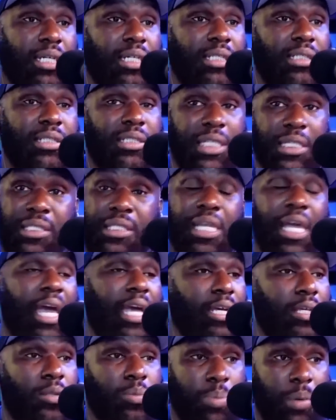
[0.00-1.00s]
6 to
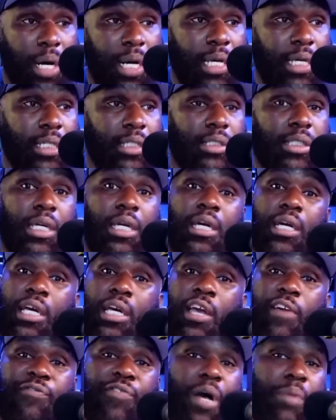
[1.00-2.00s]
8 sprays.
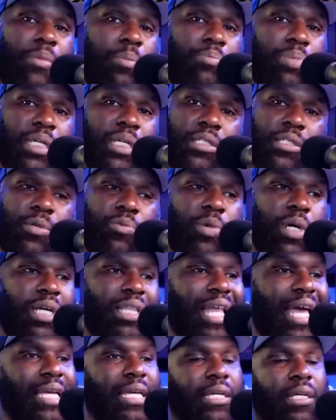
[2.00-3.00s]
If I'm going to be somewhere
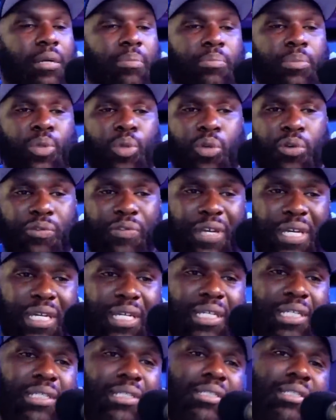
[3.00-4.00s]
like in the
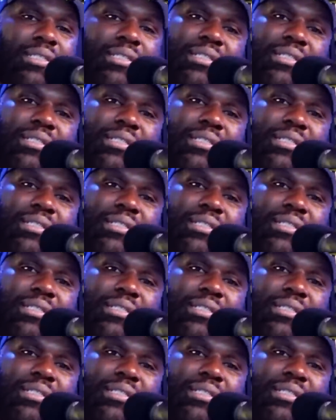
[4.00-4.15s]
movies,